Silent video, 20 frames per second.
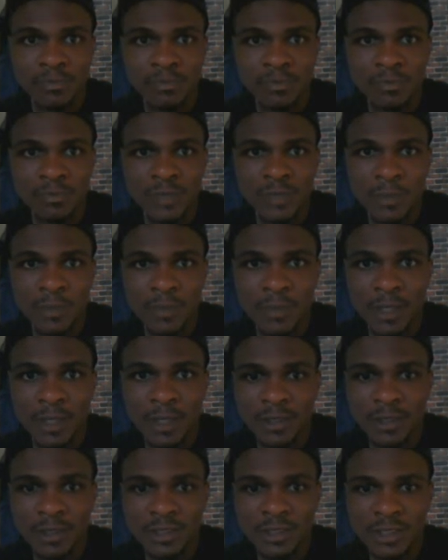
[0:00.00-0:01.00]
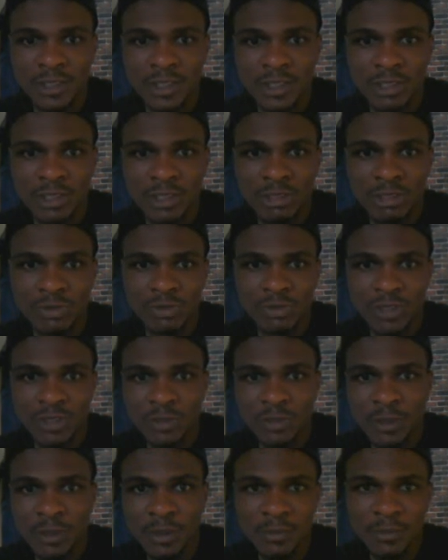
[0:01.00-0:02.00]
The PLC, if you
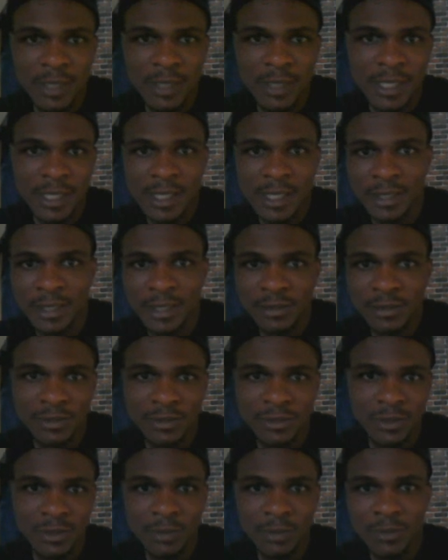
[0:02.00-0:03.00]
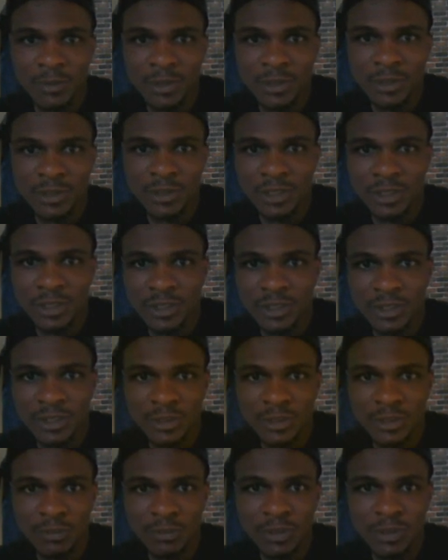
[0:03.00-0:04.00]
remember how to upload station to
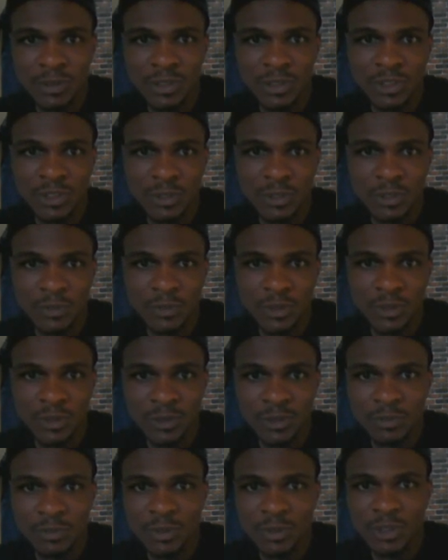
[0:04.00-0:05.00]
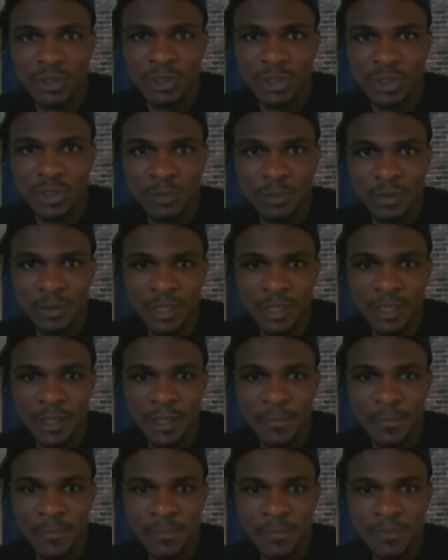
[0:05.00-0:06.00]
PG, upload to PG, copy RAM,
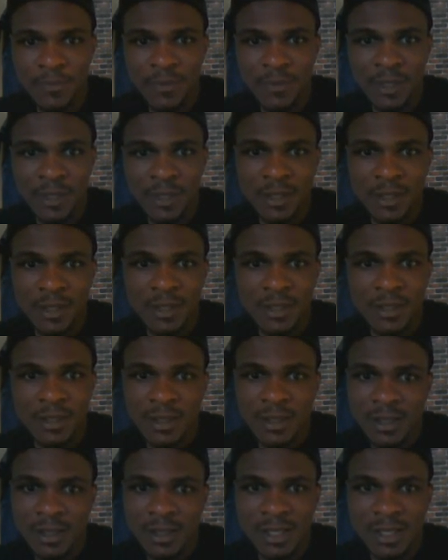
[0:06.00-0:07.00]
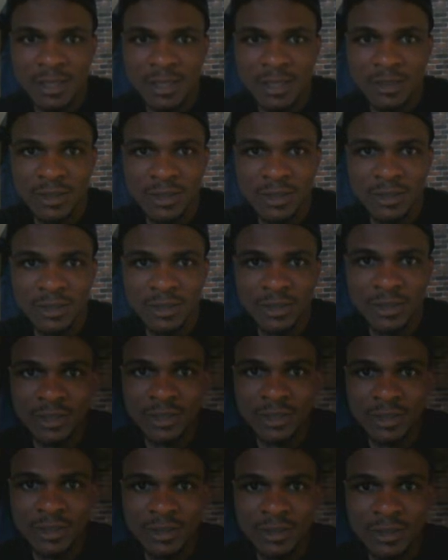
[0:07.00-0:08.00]
and all those
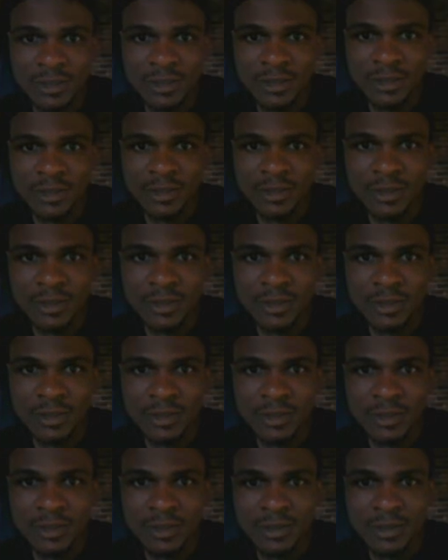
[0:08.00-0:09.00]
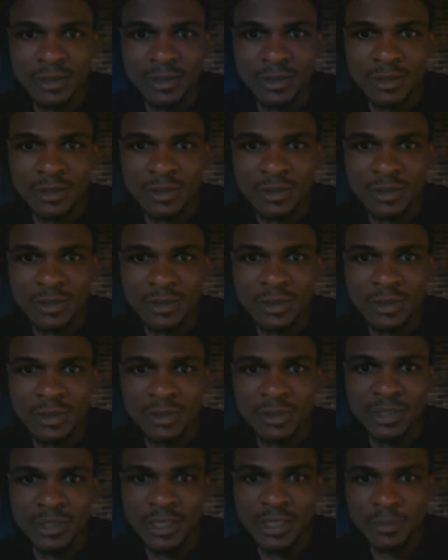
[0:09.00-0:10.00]
things. So
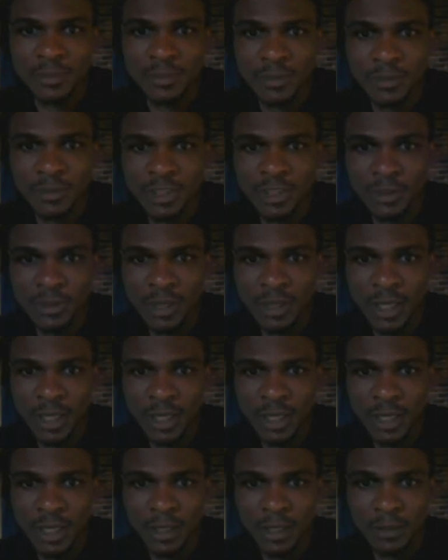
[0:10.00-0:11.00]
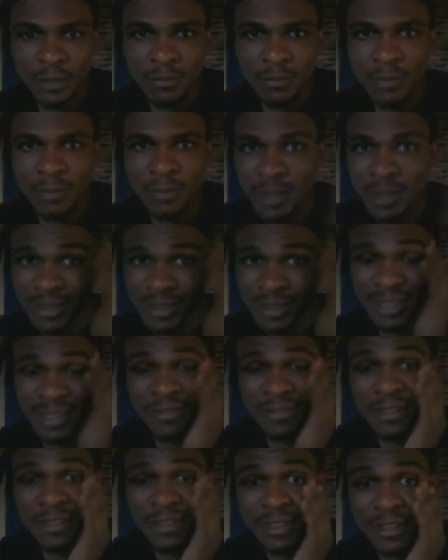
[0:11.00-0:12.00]
set PG
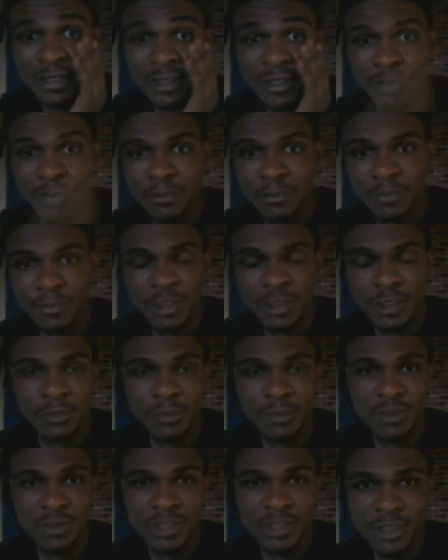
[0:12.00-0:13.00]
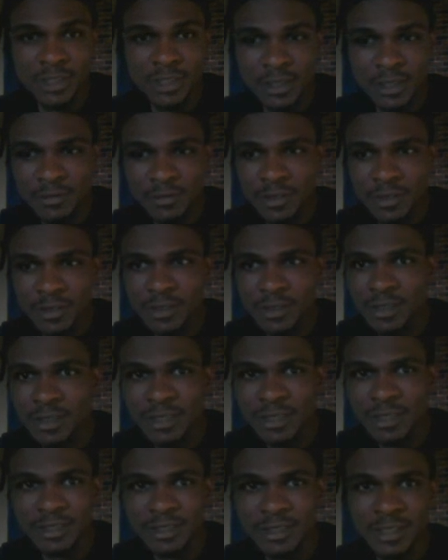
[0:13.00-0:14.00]
interface, PGPC interface, that
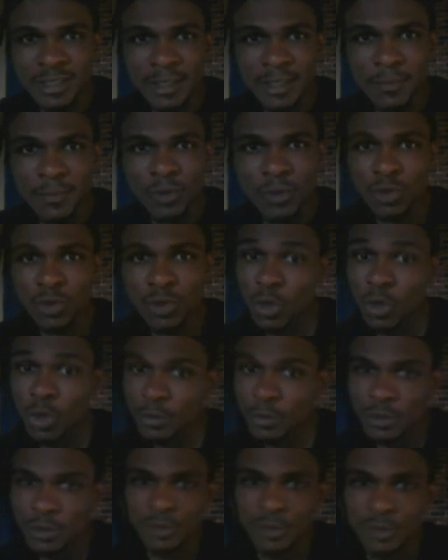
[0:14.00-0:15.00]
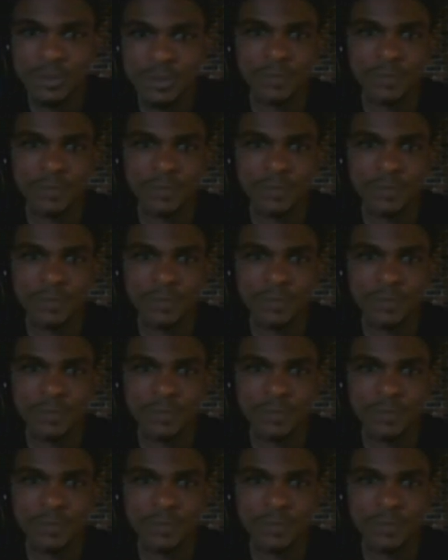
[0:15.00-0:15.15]
is on options.